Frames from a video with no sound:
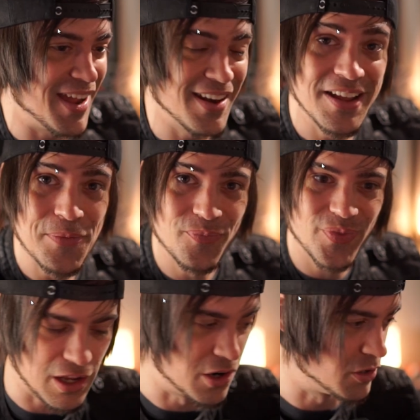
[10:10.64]
a little
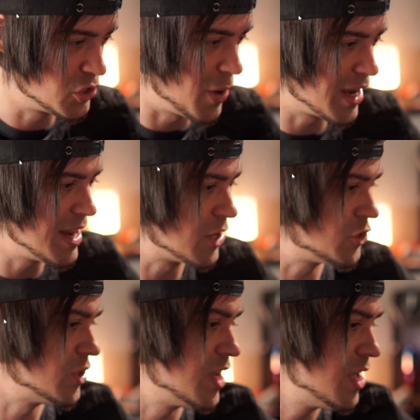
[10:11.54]
lucky here, so I can
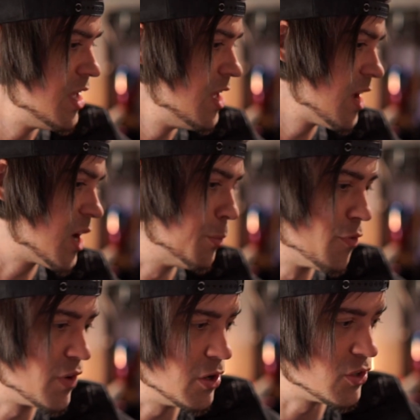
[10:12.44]
actually come
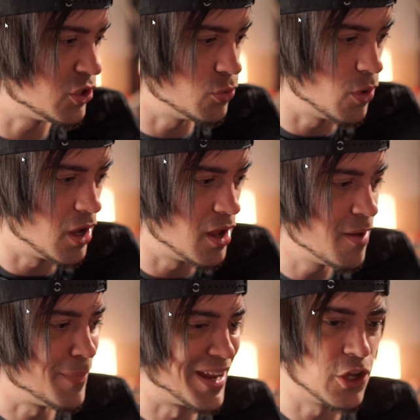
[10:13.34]
over here to uh,
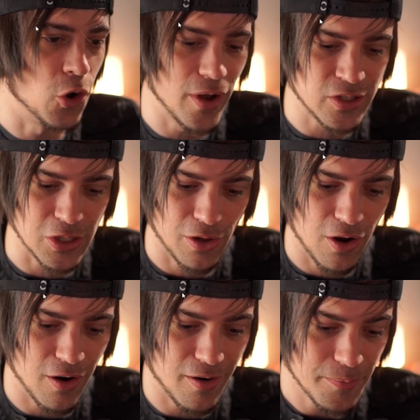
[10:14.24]
my Go
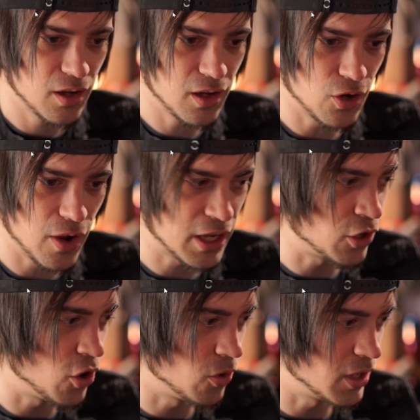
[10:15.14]
XLR. You know, I can
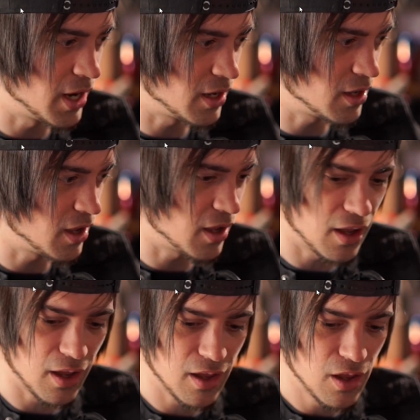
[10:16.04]
go like,
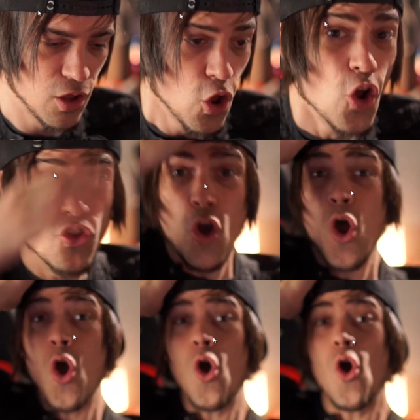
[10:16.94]
uh,
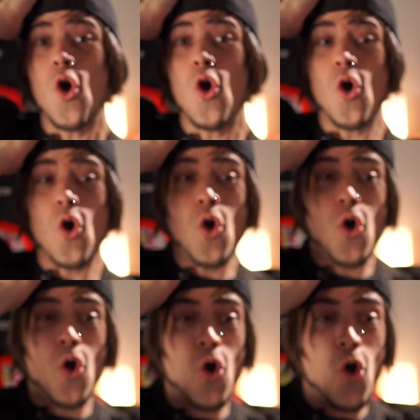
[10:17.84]
no
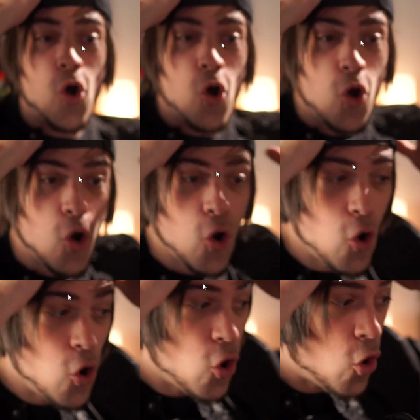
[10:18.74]
oh, shit,